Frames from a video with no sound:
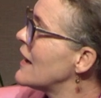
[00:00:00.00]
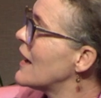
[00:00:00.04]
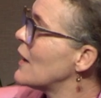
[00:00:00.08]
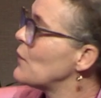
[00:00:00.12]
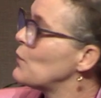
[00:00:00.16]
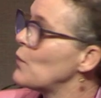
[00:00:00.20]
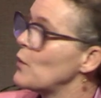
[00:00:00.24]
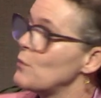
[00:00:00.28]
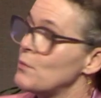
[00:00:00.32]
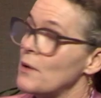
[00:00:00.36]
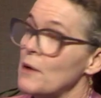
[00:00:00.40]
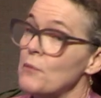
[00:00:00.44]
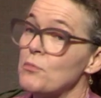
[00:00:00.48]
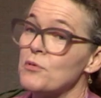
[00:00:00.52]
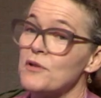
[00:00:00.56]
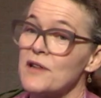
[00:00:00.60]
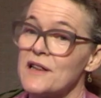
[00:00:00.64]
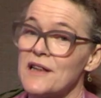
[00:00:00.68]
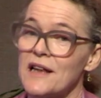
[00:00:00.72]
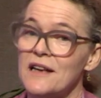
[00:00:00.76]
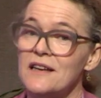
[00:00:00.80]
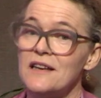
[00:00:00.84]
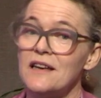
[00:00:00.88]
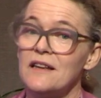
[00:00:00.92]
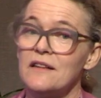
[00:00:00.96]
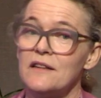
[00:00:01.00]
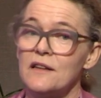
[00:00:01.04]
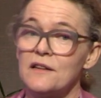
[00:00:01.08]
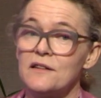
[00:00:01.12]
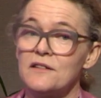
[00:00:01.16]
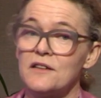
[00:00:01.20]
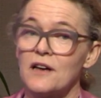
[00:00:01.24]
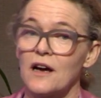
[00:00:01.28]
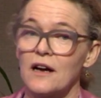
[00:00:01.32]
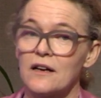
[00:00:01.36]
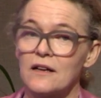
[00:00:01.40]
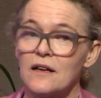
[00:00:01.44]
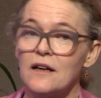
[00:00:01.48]
and we'll be presenting this
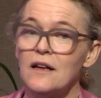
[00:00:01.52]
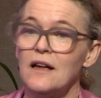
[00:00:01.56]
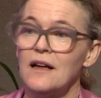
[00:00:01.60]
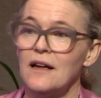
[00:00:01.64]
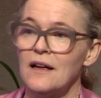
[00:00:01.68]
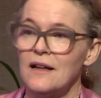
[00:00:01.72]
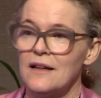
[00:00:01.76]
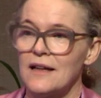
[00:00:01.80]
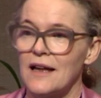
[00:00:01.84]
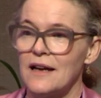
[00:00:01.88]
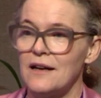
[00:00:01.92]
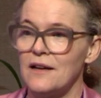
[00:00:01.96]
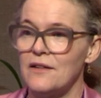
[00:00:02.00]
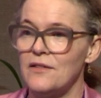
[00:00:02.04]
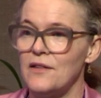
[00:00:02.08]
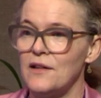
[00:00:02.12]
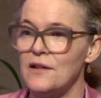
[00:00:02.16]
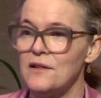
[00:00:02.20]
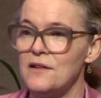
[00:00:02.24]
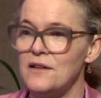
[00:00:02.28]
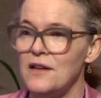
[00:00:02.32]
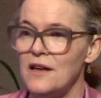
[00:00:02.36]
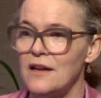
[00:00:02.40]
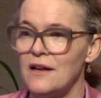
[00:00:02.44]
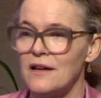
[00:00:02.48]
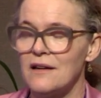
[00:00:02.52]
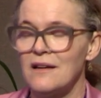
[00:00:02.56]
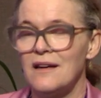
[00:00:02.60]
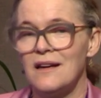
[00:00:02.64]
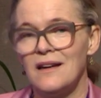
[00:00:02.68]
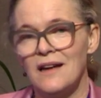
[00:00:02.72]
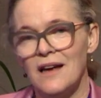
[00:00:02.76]
data later this year,